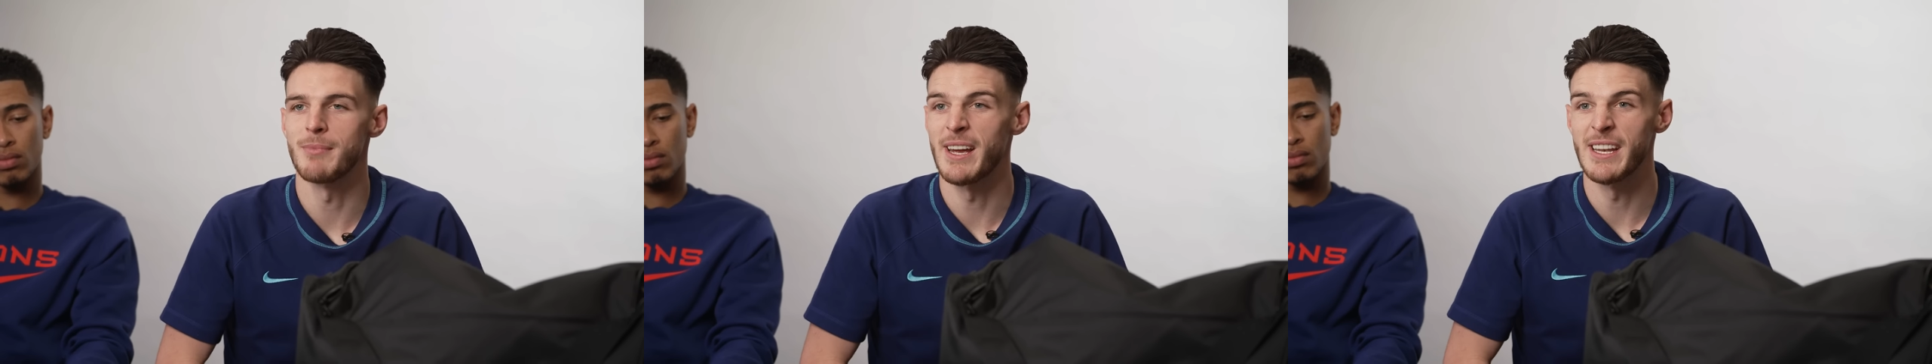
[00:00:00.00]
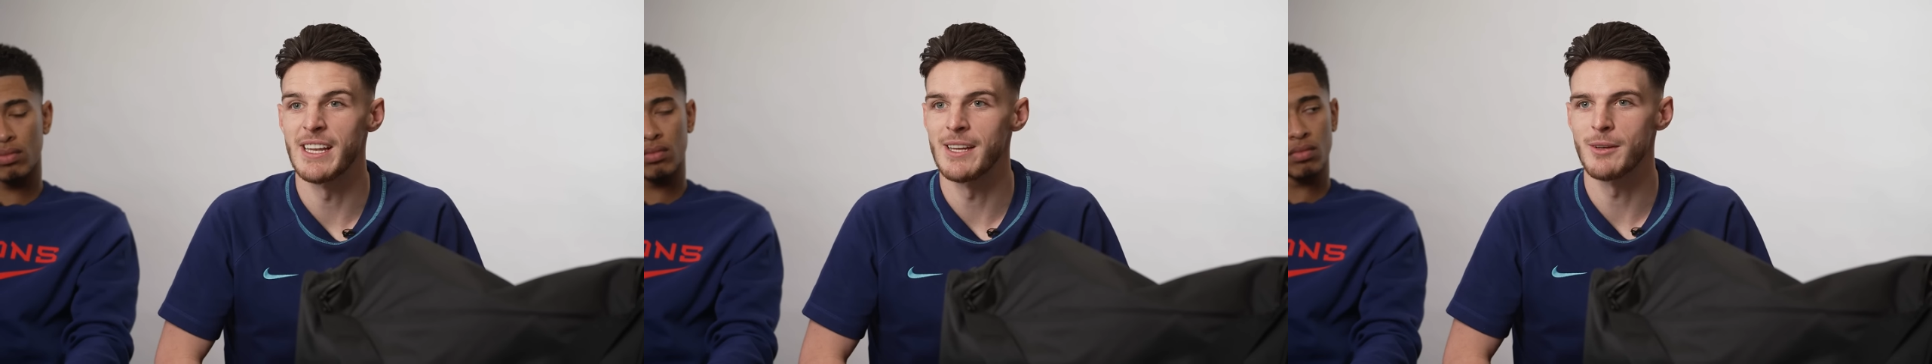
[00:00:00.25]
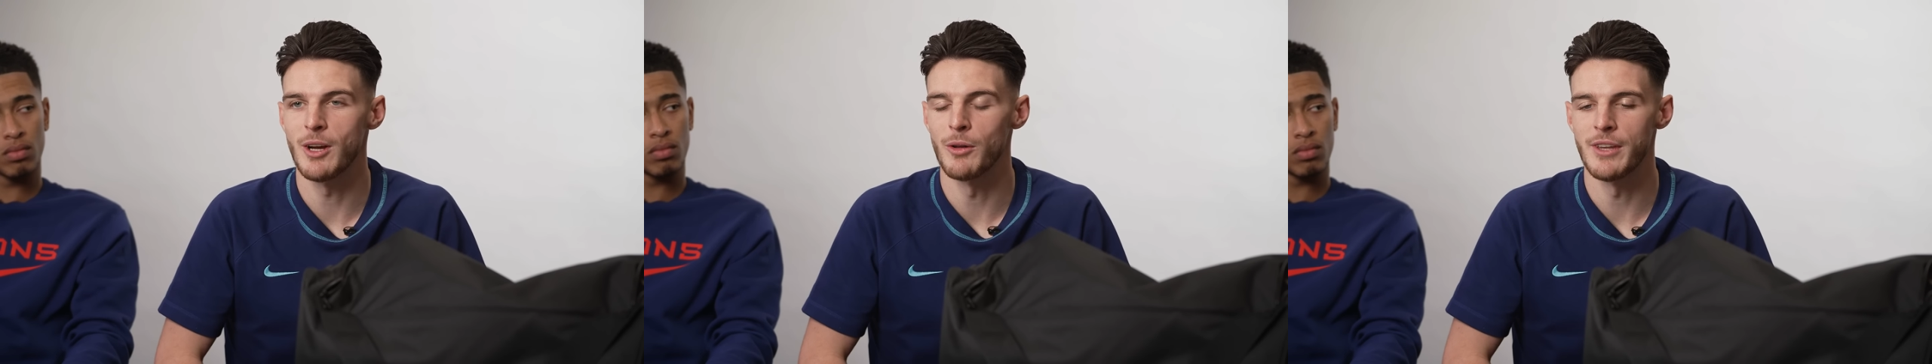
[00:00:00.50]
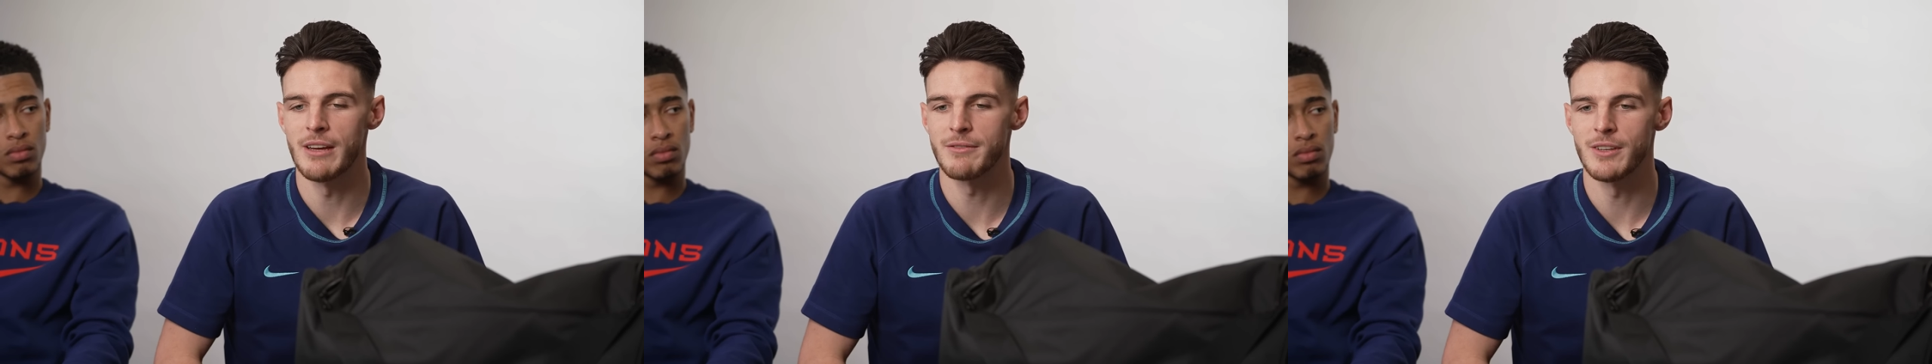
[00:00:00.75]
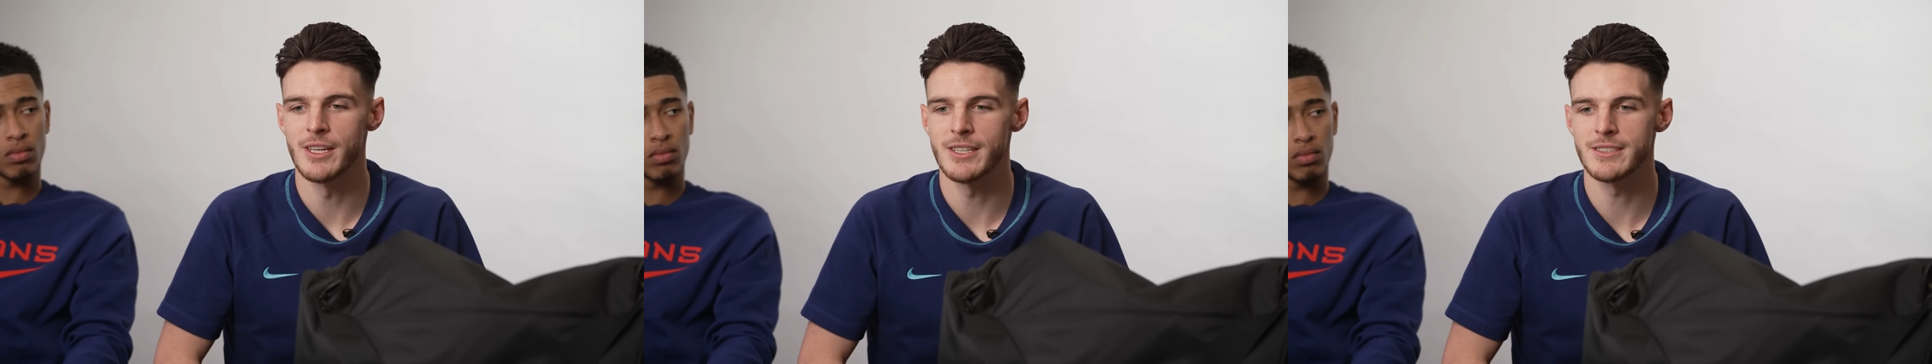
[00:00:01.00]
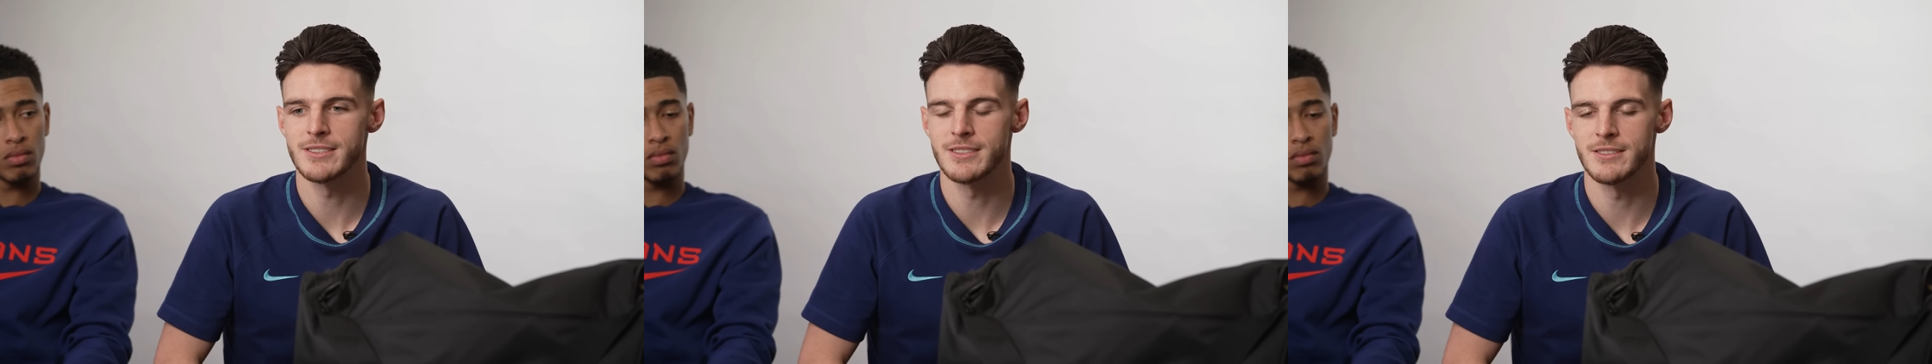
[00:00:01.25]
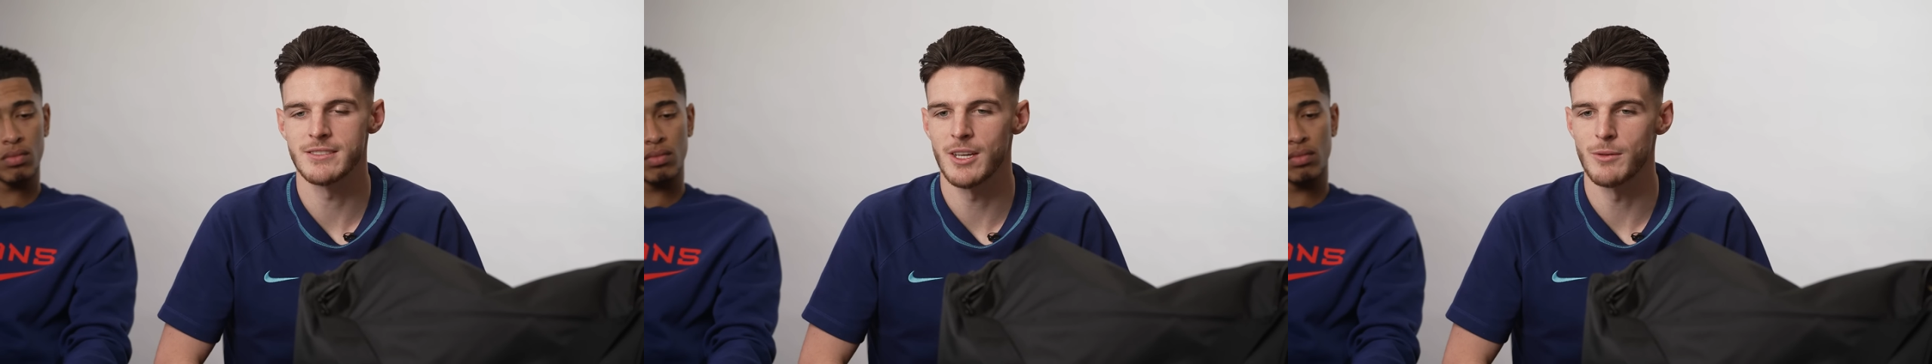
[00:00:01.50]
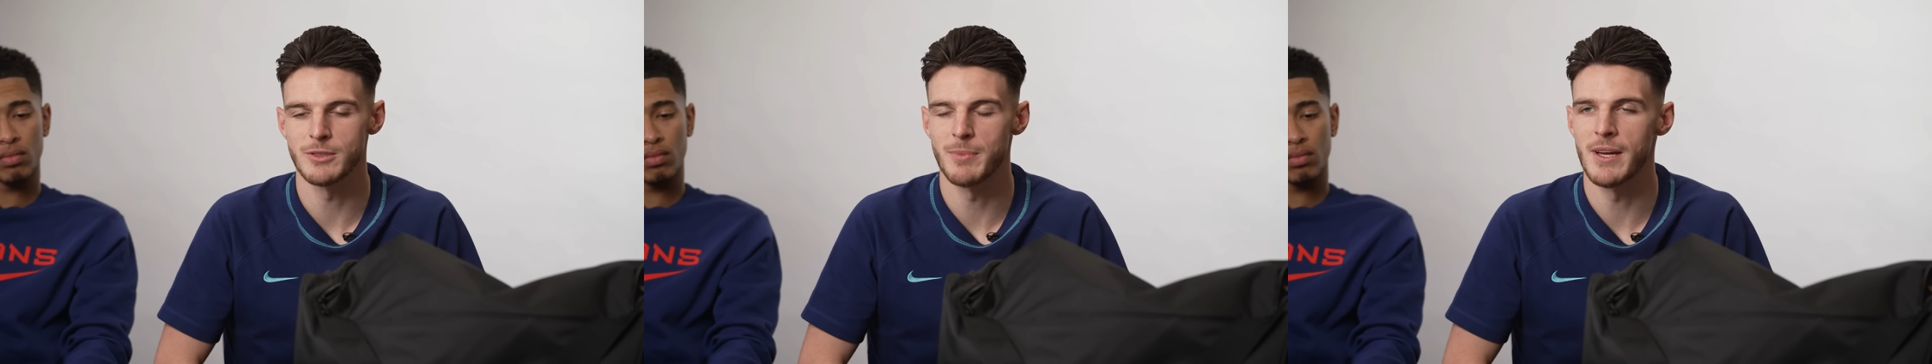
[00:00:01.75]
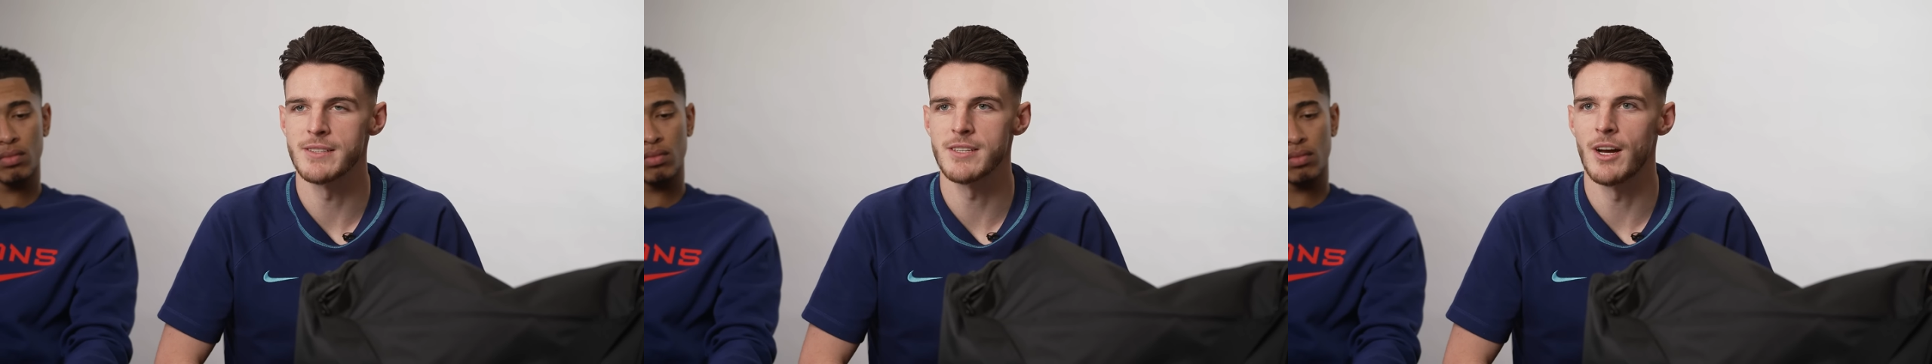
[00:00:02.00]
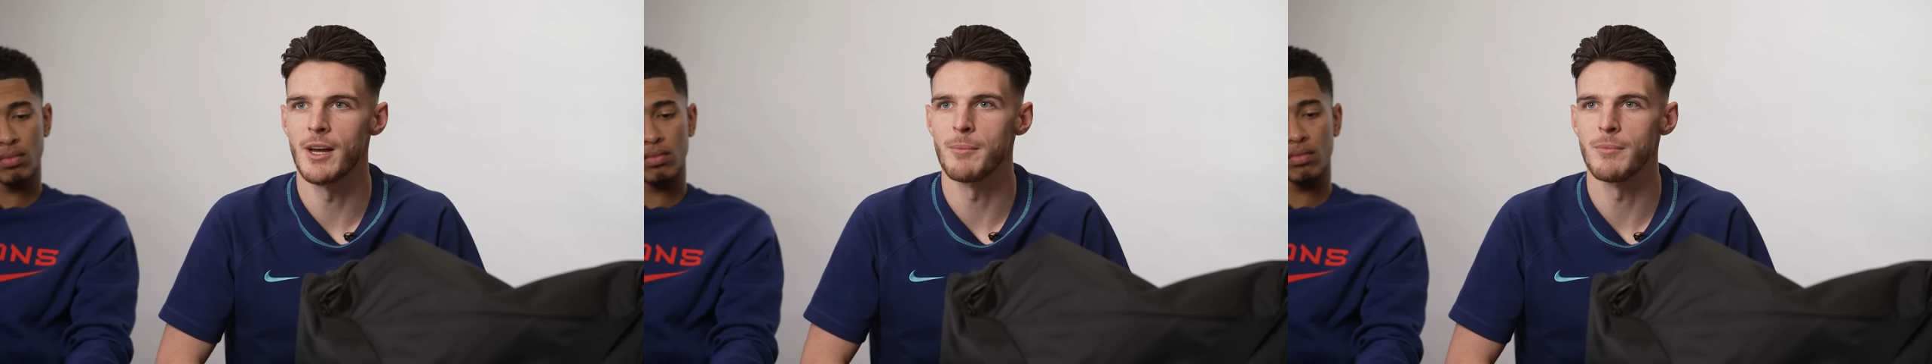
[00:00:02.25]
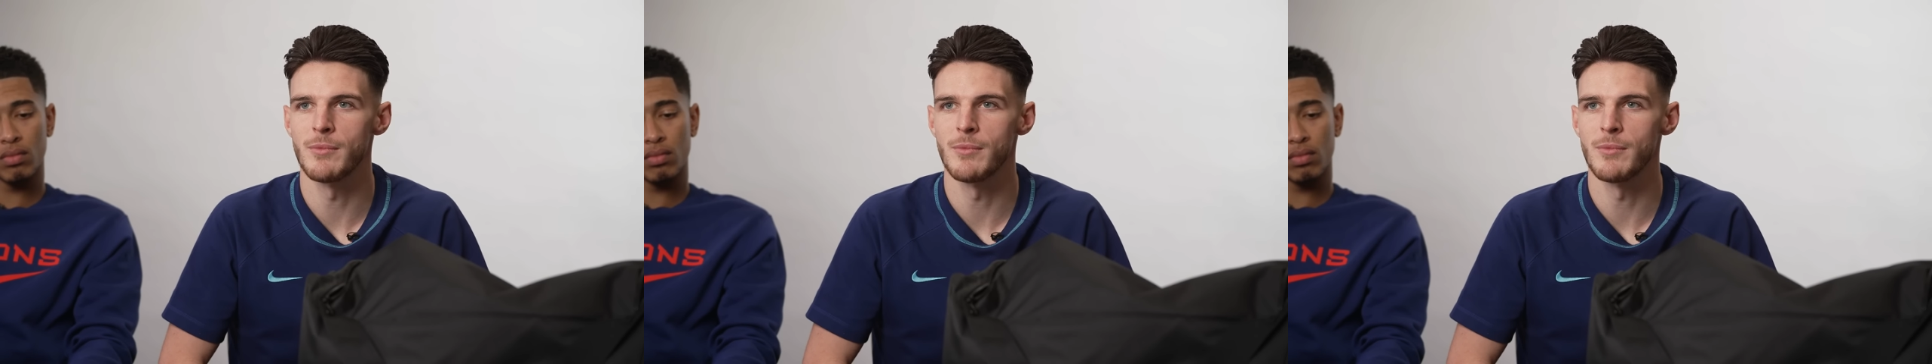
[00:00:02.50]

mainly go on Netflix, kill spare time.